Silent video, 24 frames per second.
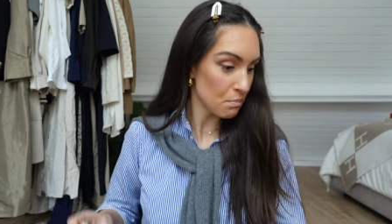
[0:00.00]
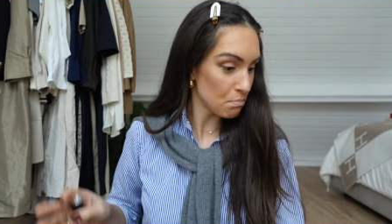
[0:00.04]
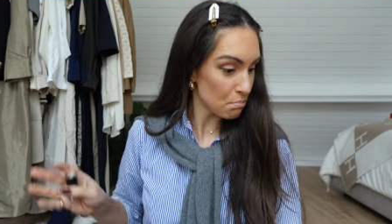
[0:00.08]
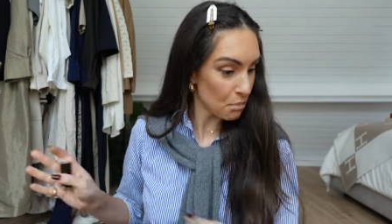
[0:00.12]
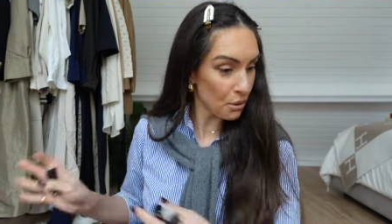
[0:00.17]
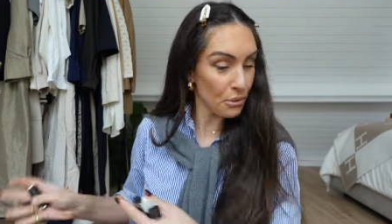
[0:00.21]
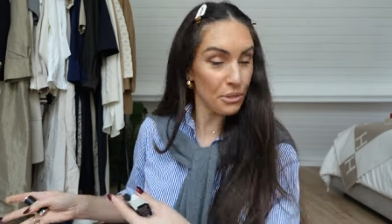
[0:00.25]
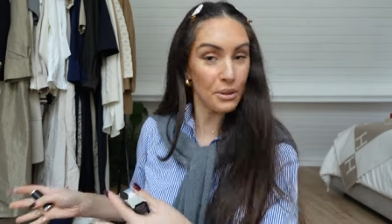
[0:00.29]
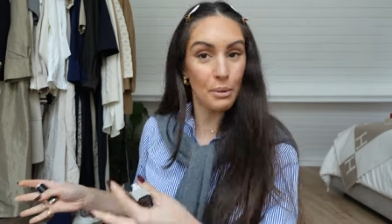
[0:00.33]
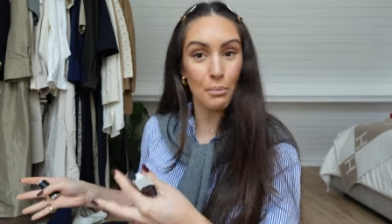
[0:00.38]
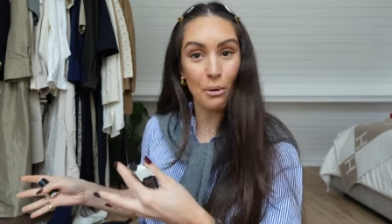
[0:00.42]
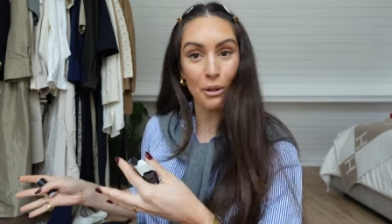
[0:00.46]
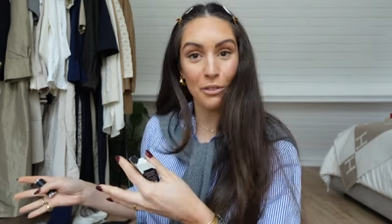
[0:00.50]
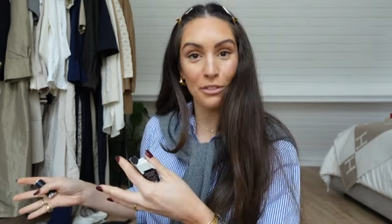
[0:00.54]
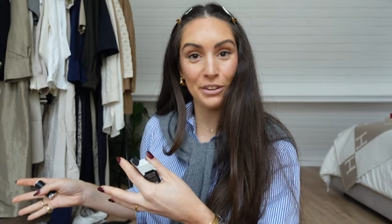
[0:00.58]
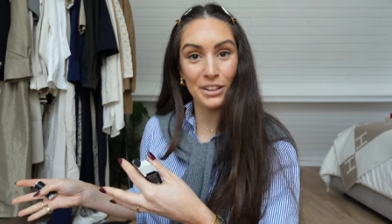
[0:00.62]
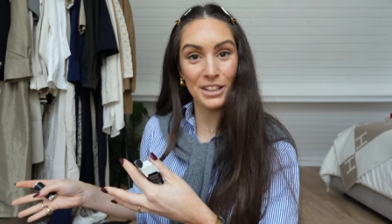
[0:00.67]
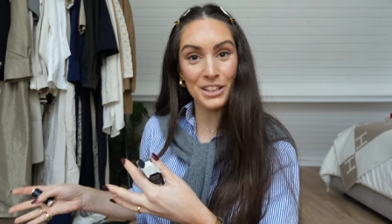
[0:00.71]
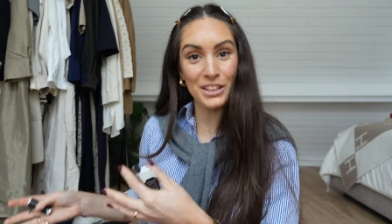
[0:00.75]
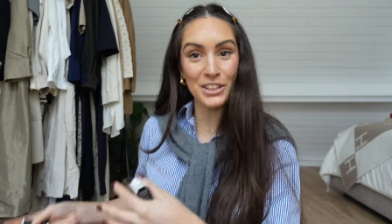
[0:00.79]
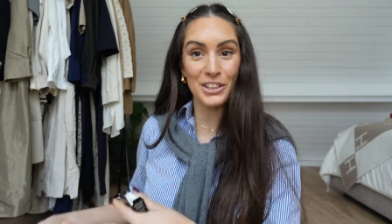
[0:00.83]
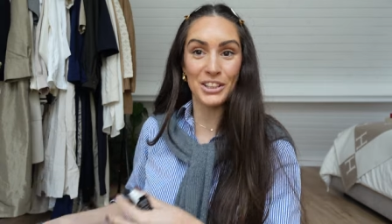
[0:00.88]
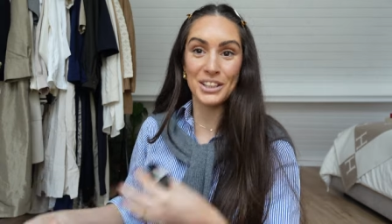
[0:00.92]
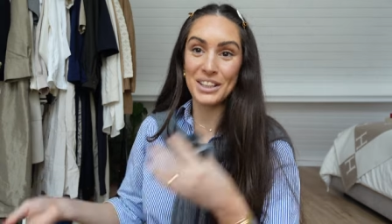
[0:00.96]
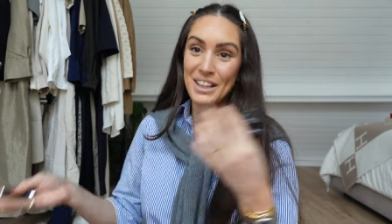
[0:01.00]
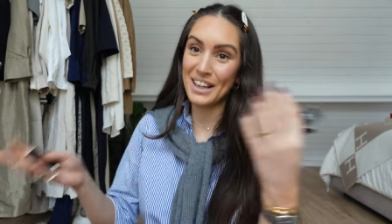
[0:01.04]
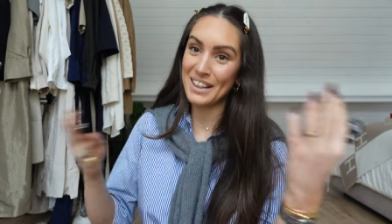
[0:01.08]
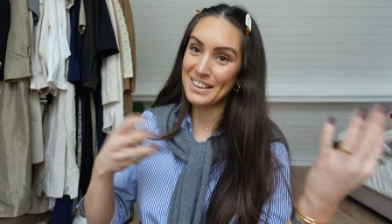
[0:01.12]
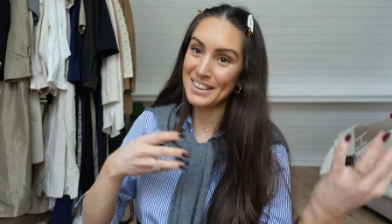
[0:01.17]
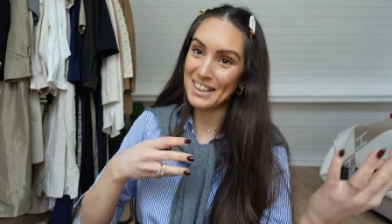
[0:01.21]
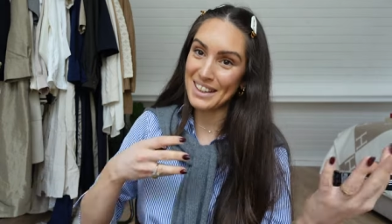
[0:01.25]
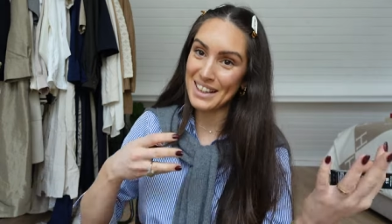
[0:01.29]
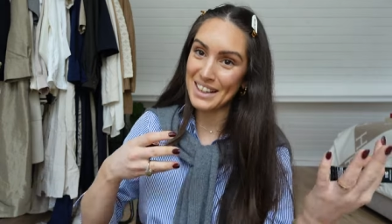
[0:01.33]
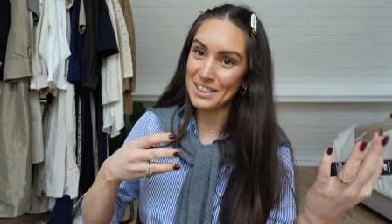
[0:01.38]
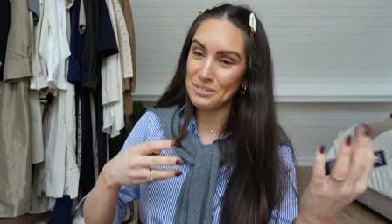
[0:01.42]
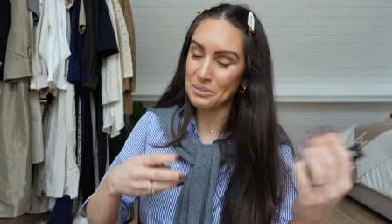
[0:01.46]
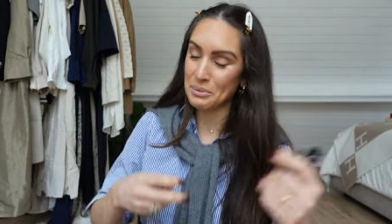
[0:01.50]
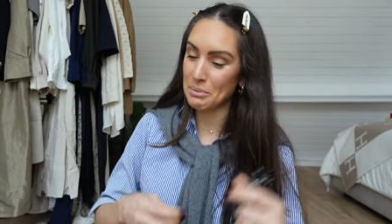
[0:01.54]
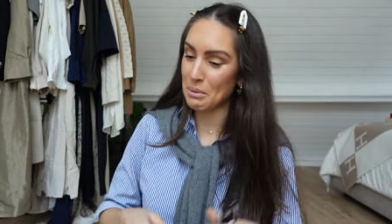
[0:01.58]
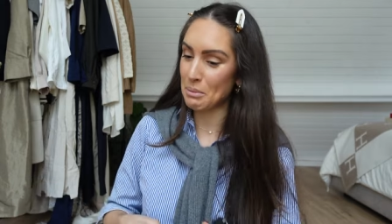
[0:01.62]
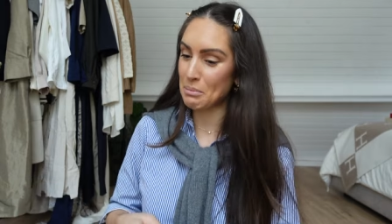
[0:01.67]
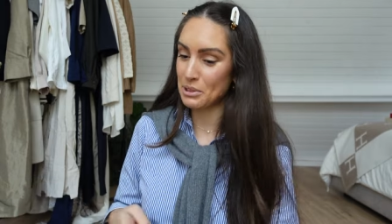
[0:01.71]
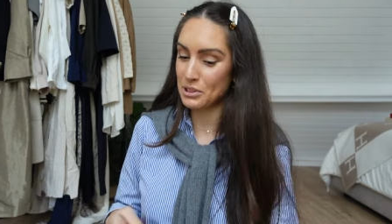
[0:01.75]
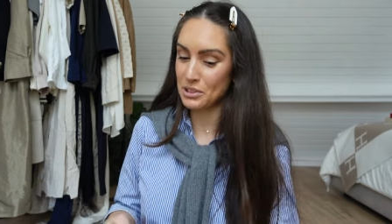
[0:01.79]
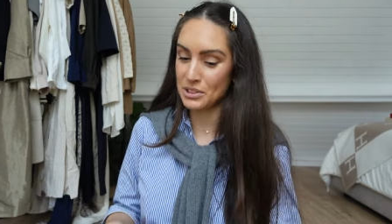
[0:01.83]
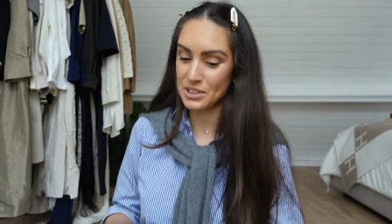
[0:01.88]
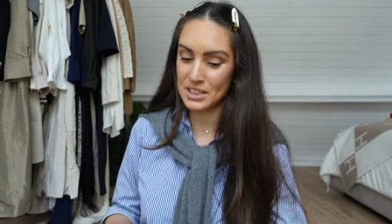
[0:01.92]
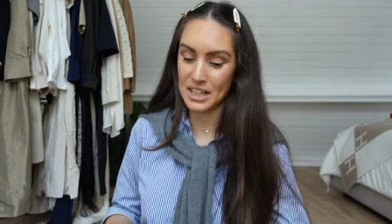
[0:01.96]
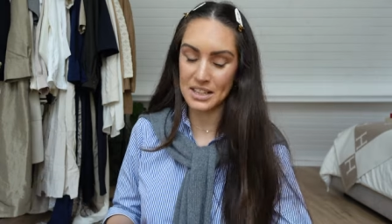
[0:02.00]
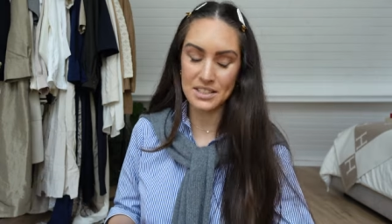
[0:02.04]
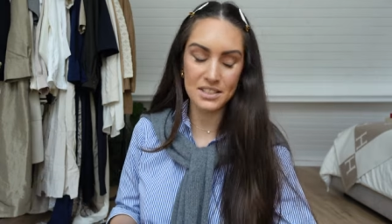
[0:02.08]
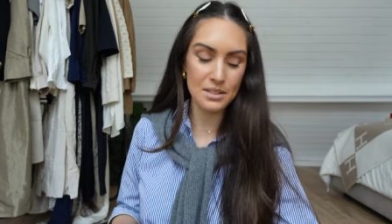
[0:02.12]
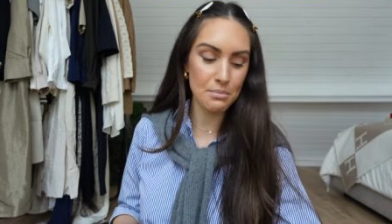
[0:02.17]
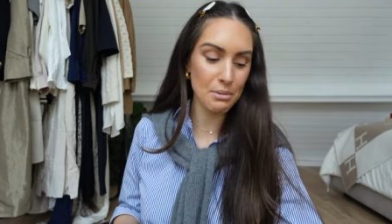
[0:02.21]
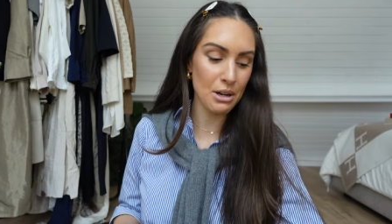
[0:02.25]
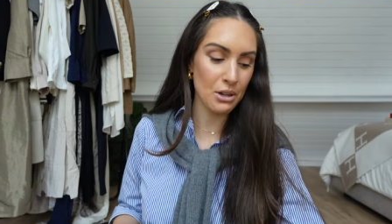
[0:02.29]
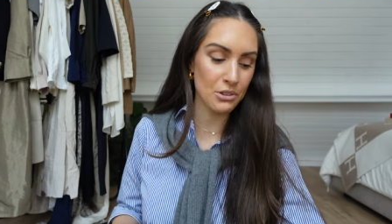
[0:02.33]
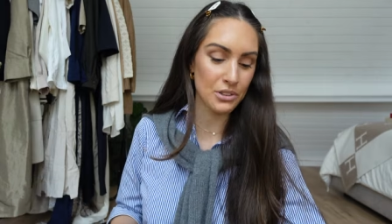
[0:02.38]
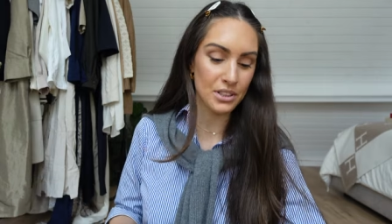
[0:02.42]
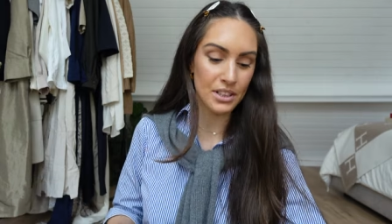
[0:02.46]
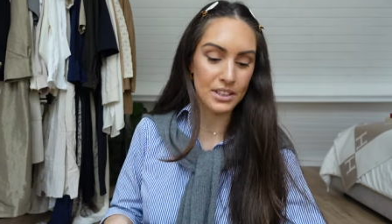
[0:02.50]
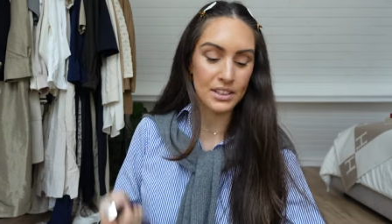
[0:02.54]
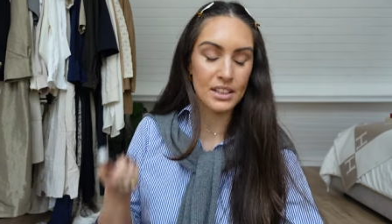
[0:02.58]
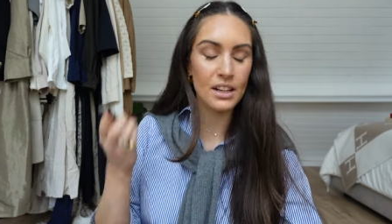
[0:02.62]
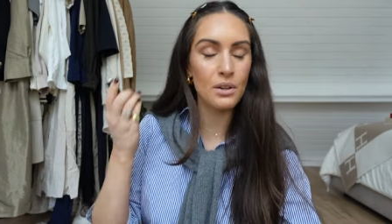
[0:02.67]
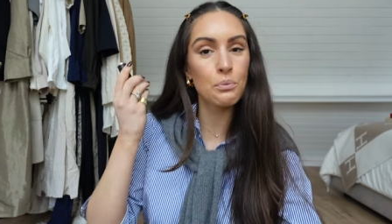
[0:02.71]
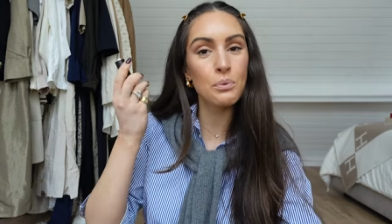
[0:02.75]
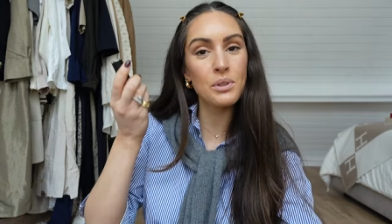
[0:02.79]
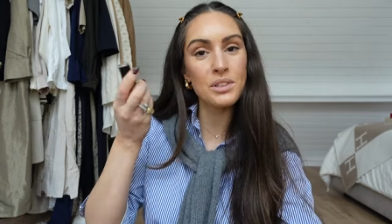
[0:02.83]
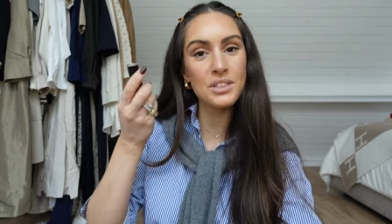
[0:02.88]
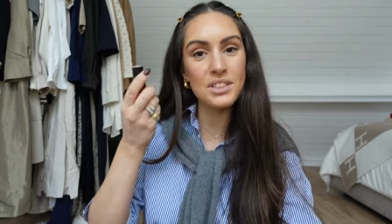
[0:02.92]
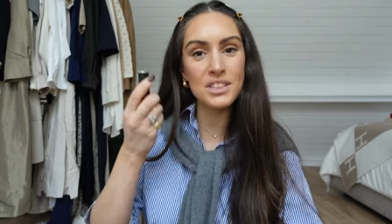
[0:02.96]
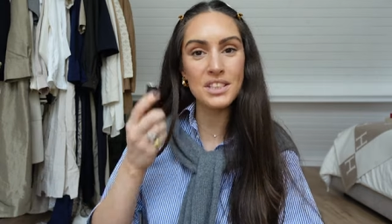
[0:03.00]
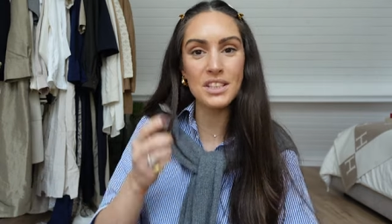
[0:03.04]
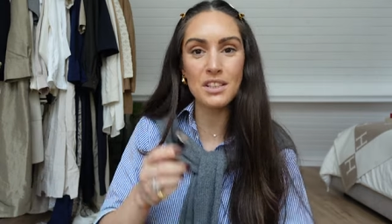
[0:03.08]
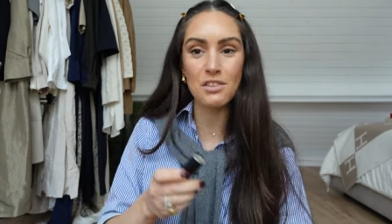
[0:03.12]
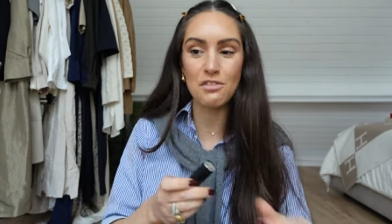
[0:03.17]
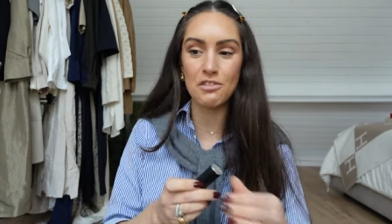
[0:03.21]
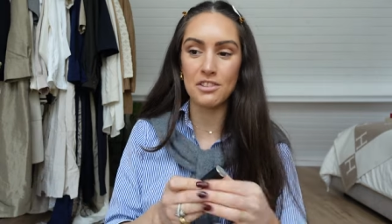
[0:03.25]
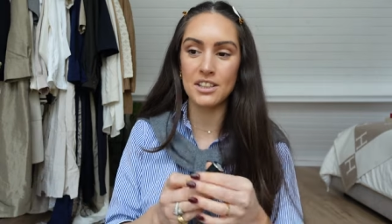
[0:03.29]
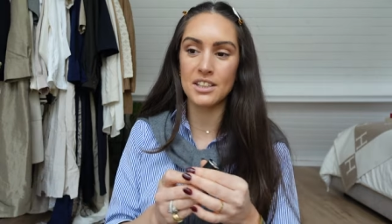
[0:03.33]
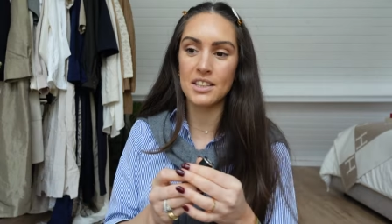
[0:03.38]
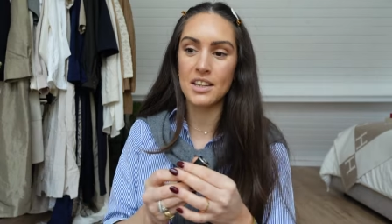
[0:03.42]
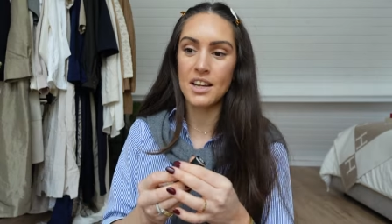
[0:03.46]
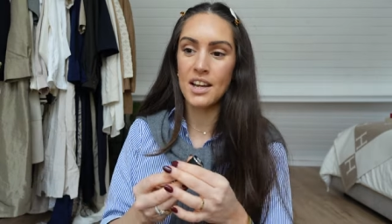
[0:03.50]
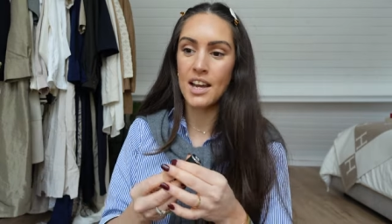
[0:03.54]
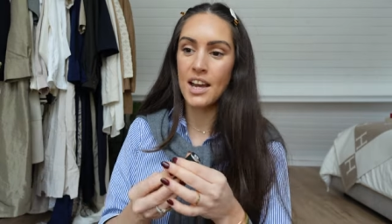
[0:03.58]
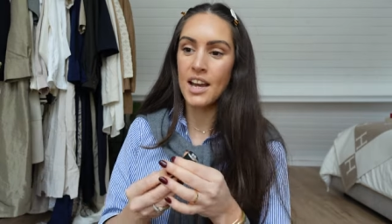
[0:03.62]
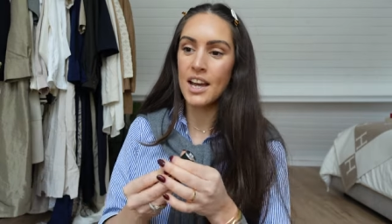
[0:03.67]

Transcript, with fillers: put them on here and then I remember to test them out and then we'll see if it,